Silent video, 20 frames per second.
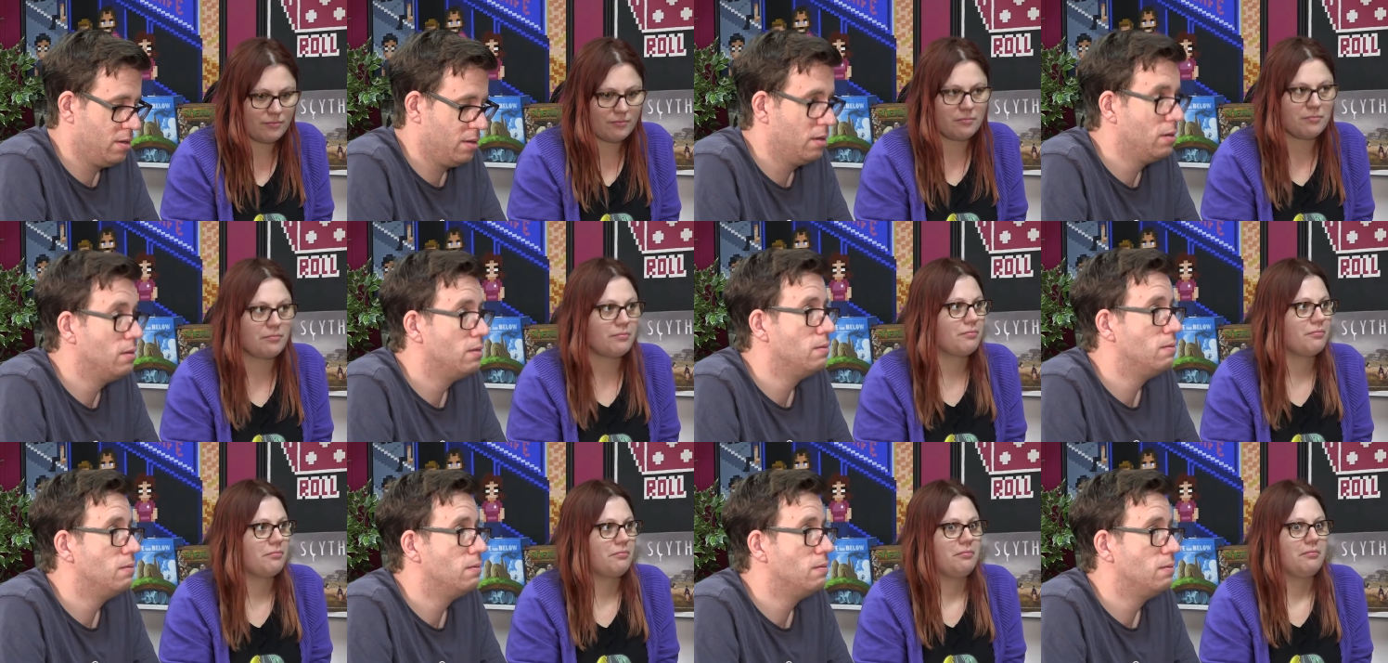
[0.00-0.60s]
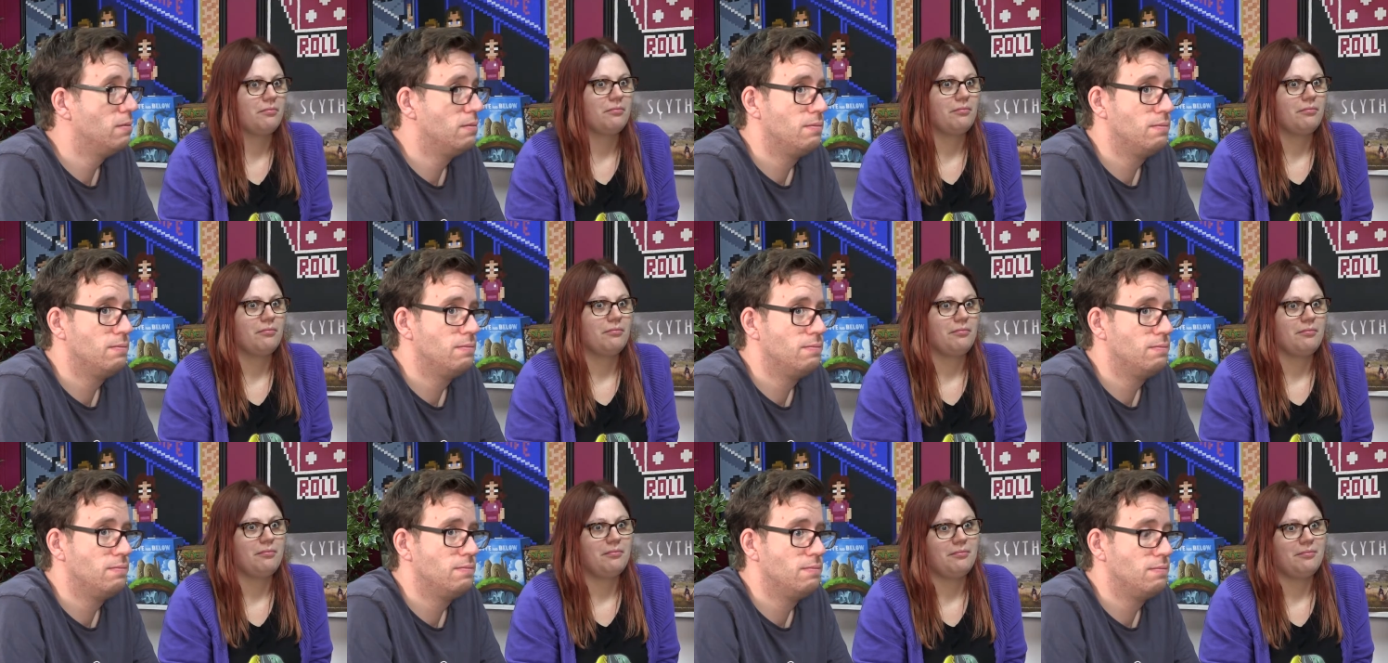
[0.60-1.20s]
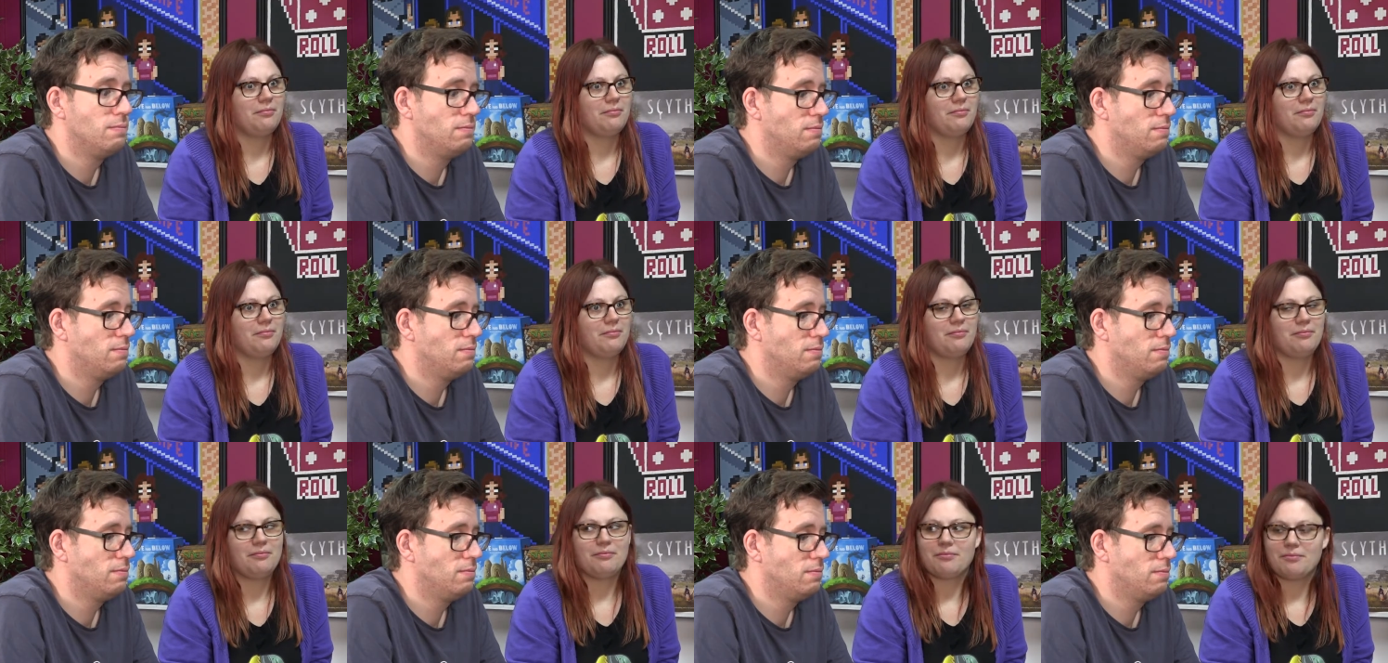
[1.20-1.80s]

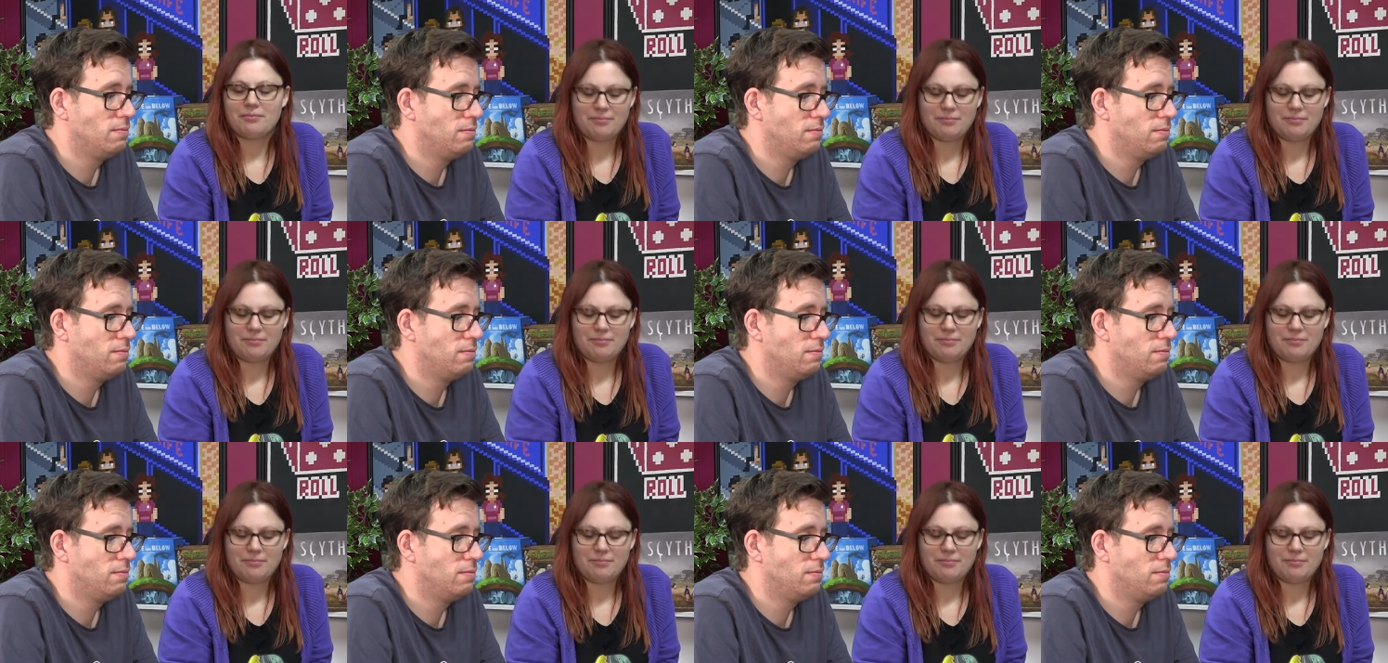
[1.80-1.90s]
Nothing is said.